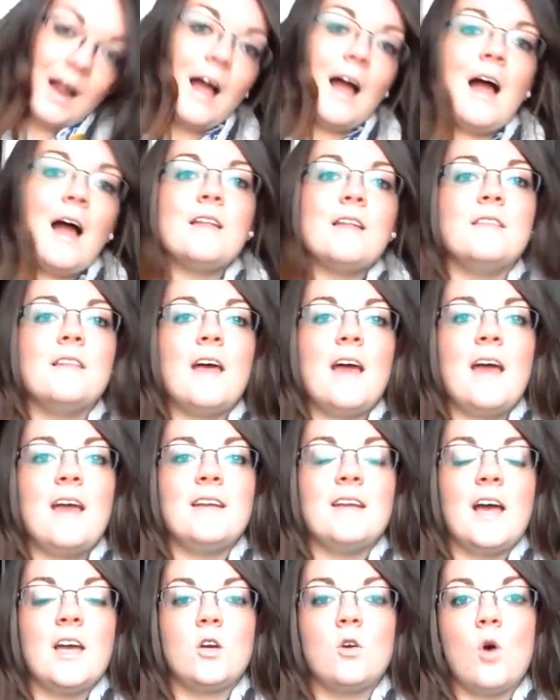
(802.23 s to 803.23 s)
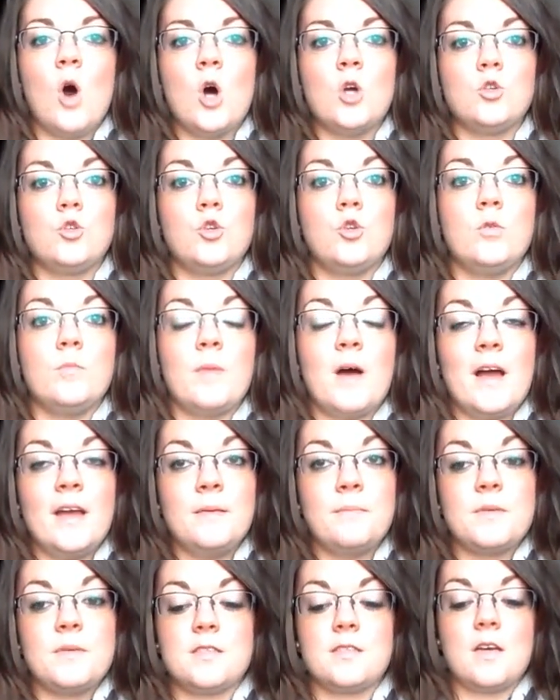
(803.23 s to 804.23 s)
and then I go on to my
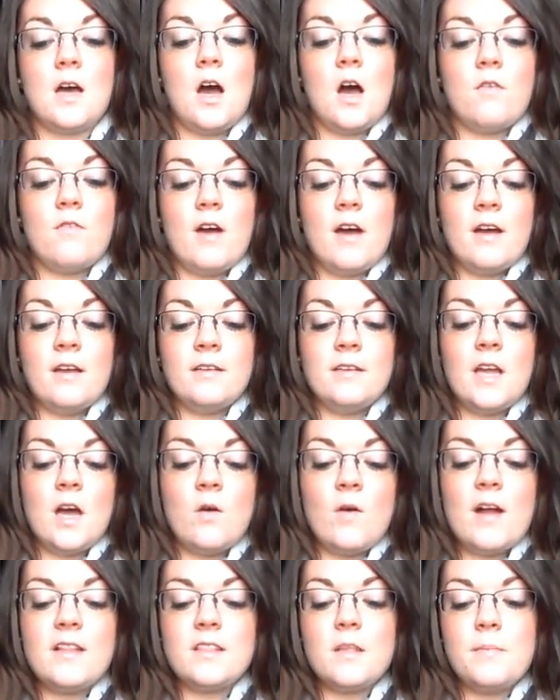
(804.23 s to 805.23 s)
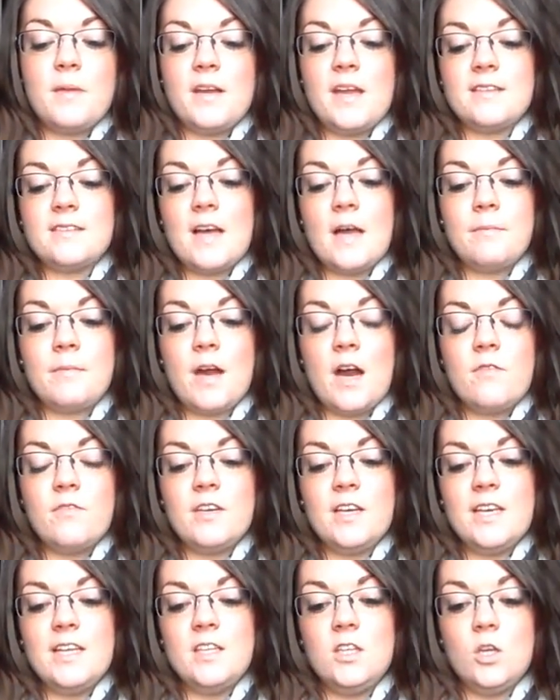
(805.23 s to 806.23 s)
mascara. Now at the minute I'm
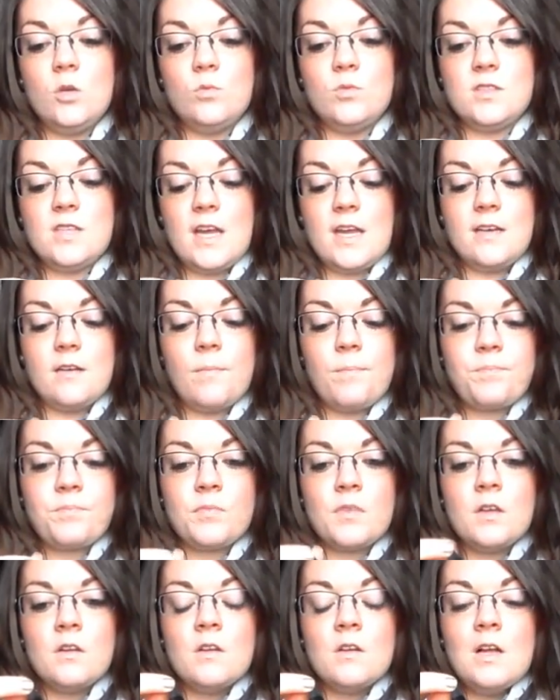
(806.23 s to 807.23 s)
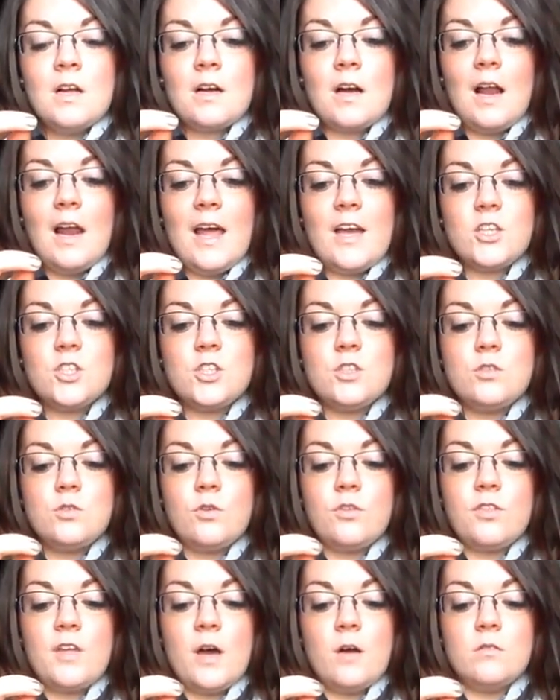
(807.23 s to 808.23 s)
currently using Collection
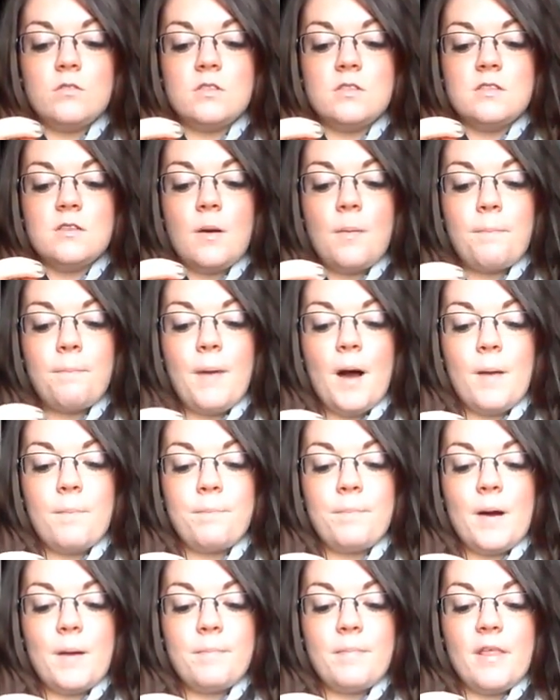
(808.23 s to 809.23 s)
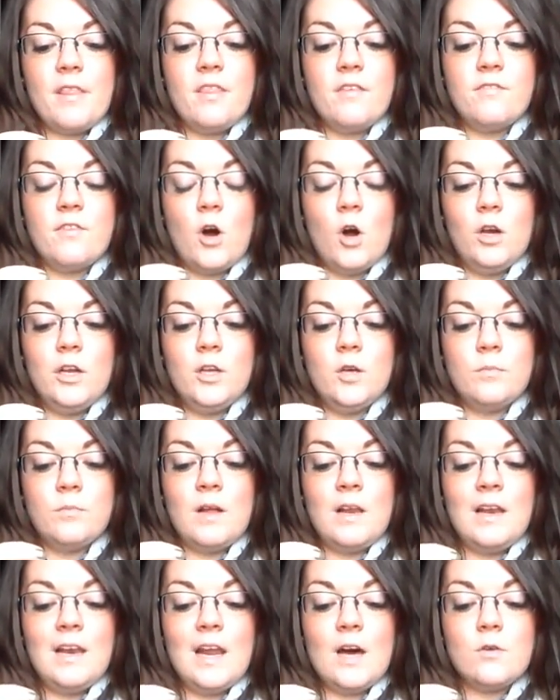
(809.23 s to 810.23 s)
2000 Pump Up the Volume
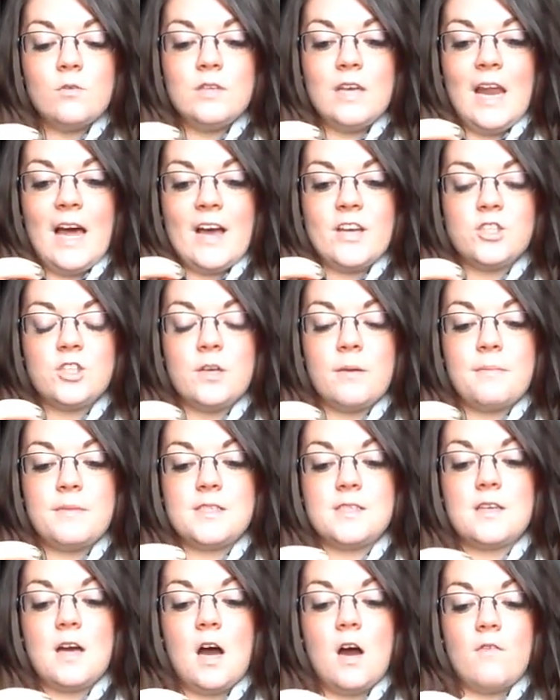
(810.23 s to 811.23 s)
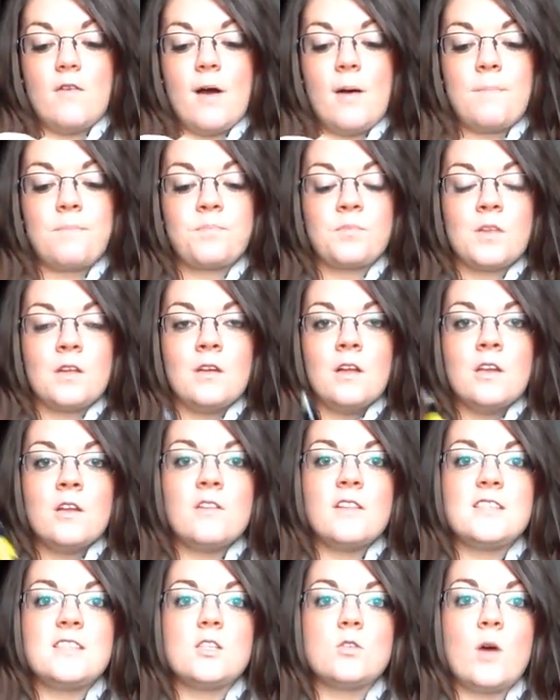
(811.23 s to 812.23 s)
Loud Lash Mascara.
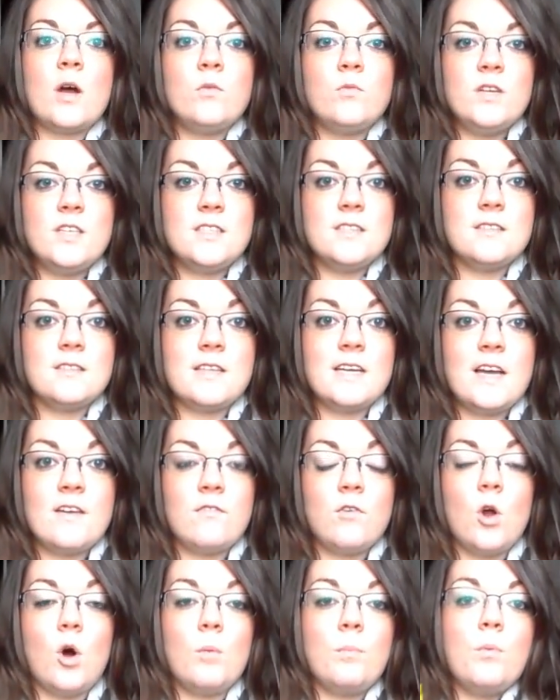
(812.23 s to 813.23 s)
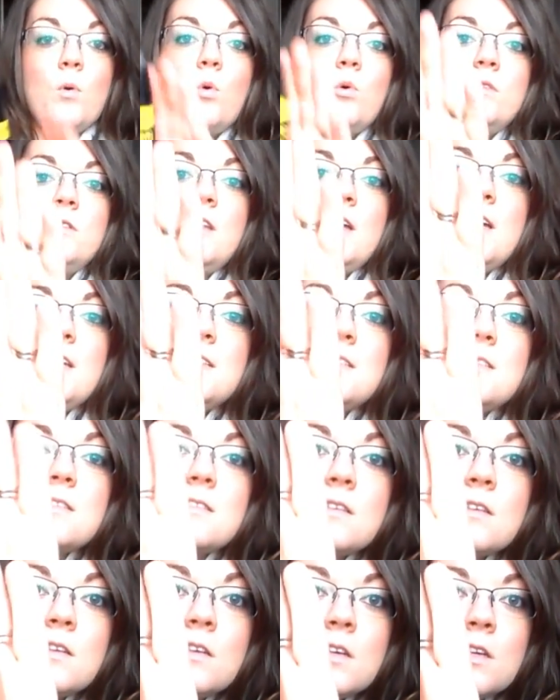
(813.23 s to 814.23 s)
Now this is quite recent, I haven't long bought this.
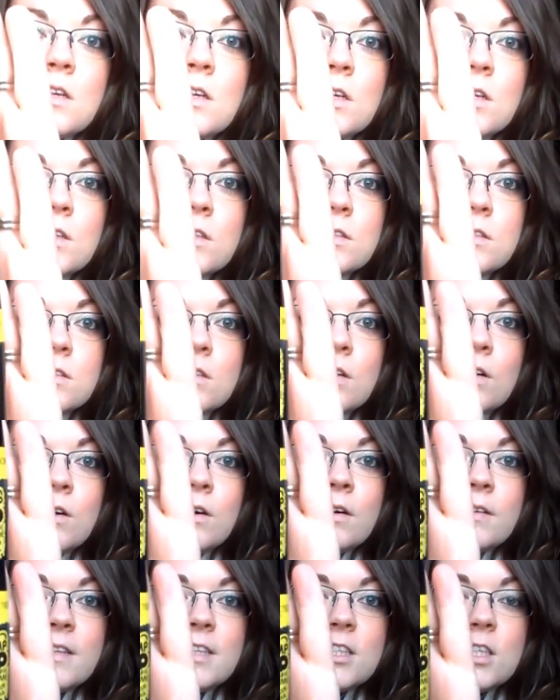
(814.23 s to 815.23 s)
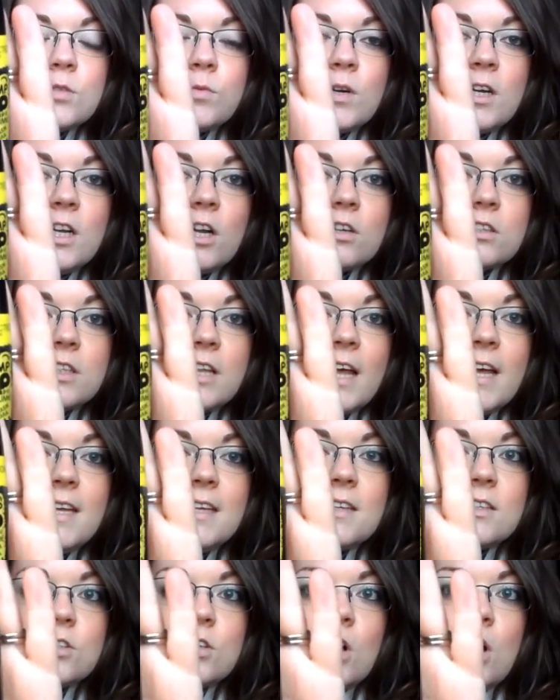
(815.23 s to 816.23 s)
So this is what it looks
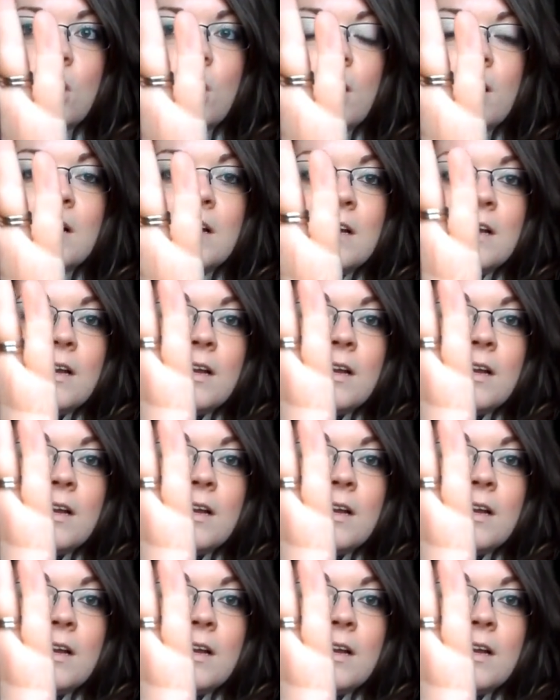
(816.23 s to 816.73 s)
like. It's got